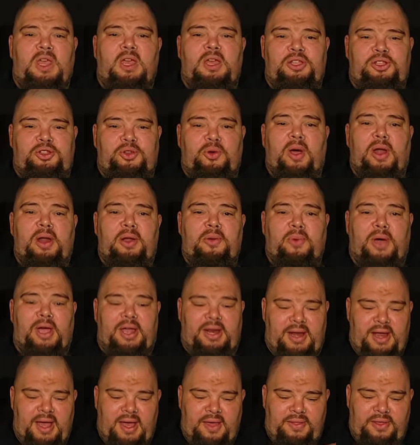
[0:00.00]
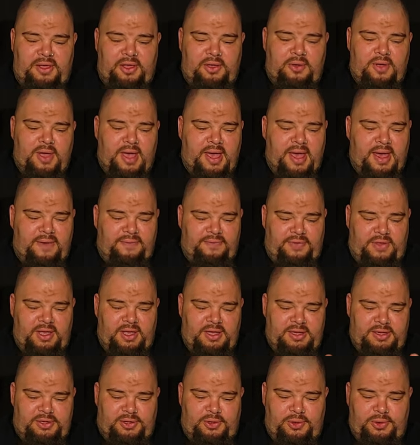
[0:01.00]
So anyway, now that you have
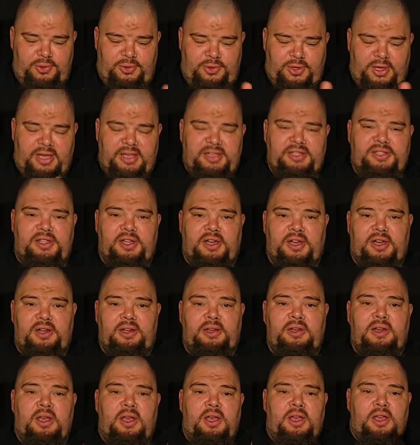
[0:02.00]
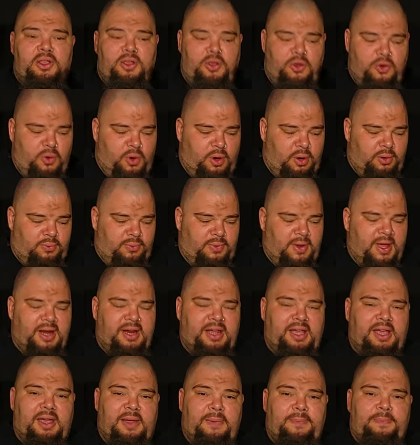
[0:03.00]
these two things done, you are
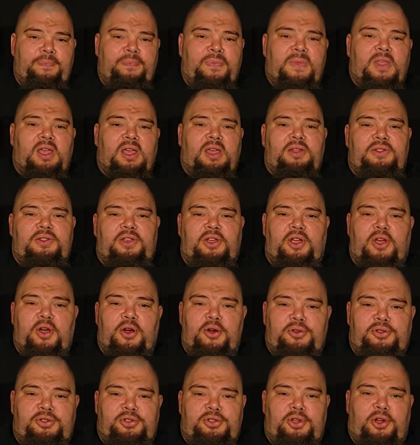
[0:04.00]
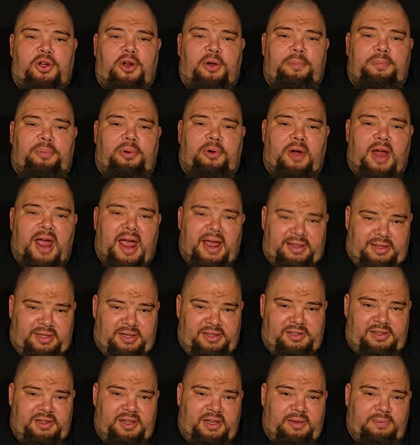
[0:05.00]
ready to go start
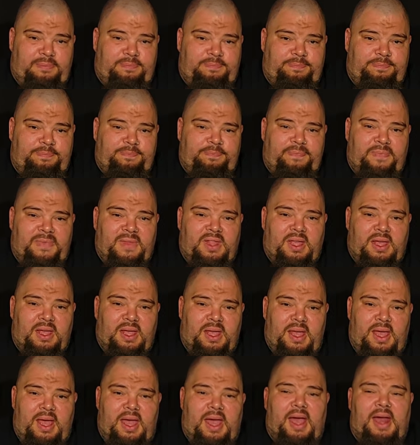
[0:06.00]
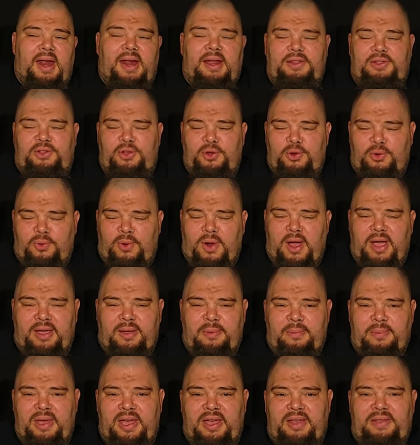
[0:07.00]
practicing. And I do
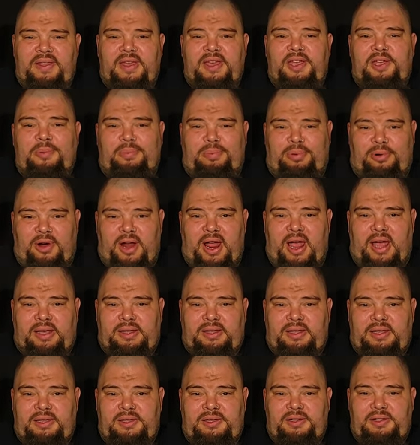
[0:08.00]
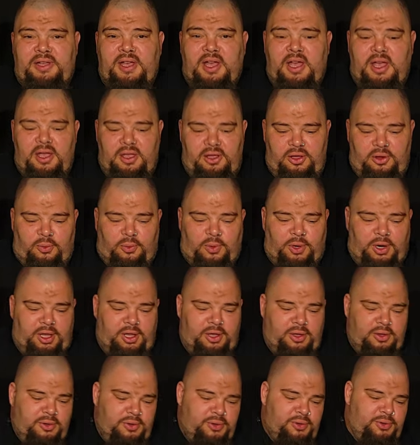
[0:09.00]
recommend that you practice. You'll want
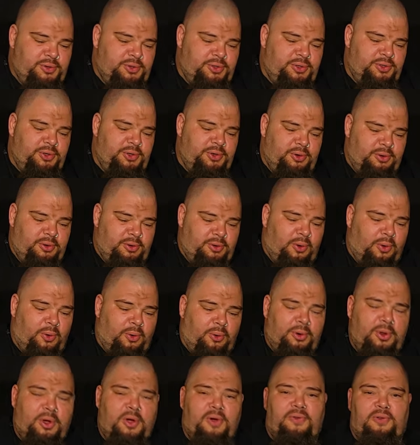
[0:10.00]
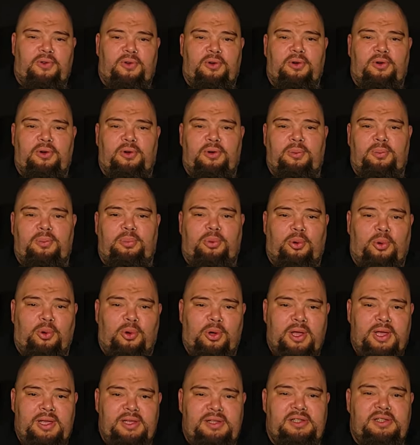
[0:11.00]
to use your holdover
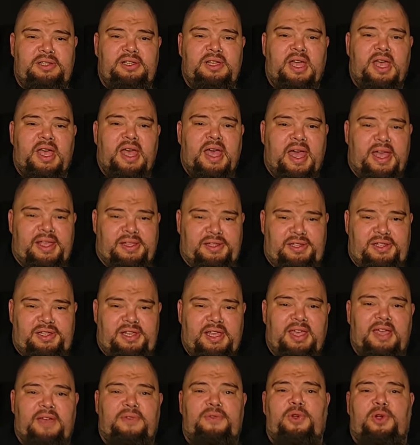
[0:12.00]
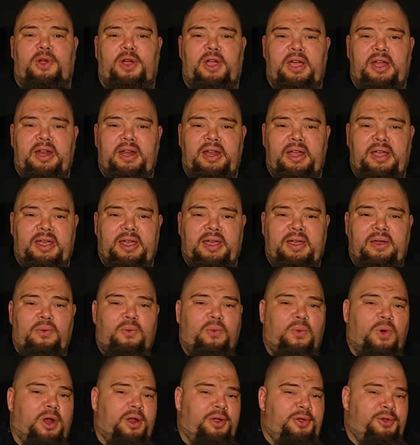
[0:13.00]
points and see if you're hitting
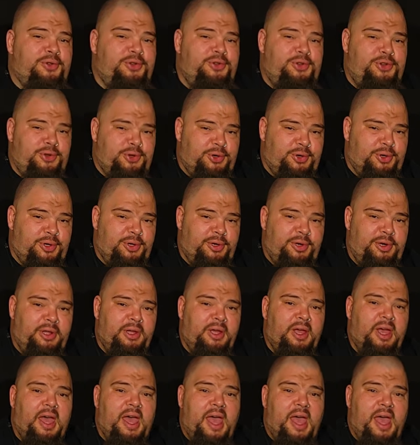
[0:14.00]
where you should